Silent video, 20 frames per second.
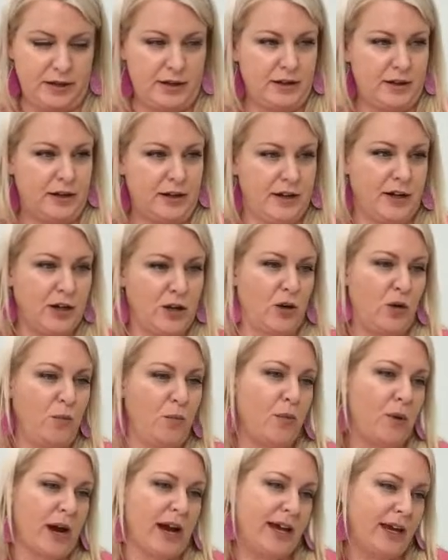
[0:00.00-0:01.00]
going to go
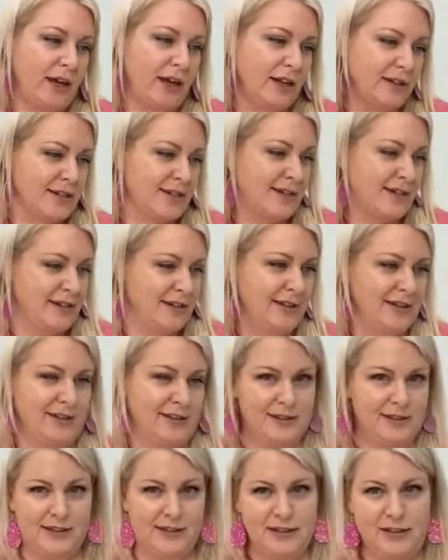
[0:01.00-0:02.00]
bright,
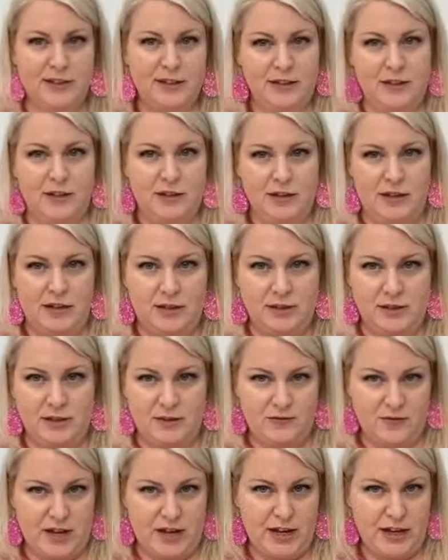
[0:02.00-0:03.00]
as
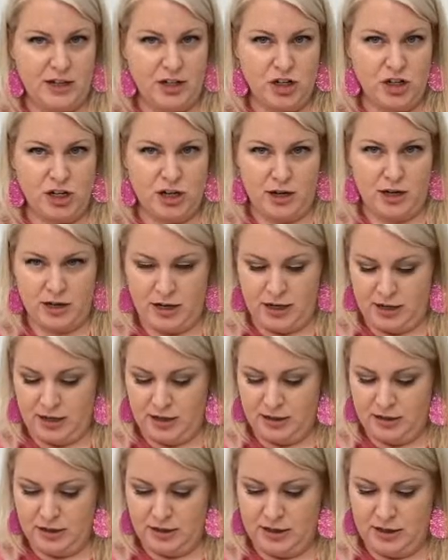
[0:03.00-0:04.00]
if that's
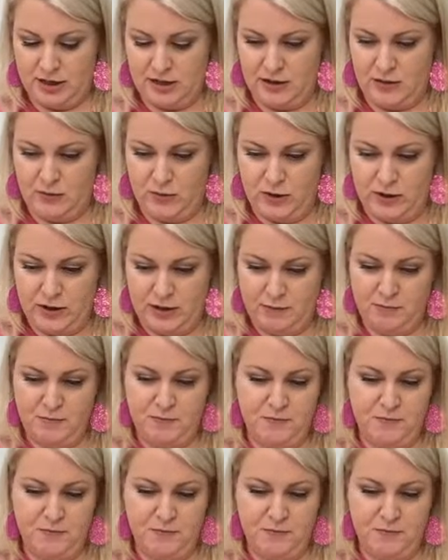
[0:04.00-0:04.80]
shocking to anyone.